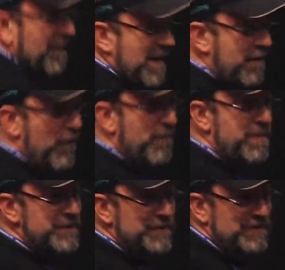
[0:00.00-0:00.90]
they know the
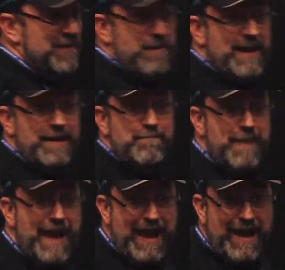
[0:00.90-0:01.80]
business. They might get
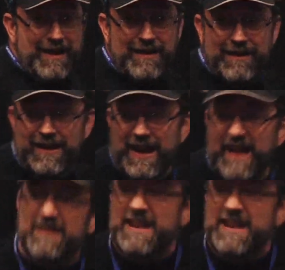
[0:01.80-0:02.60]
mad and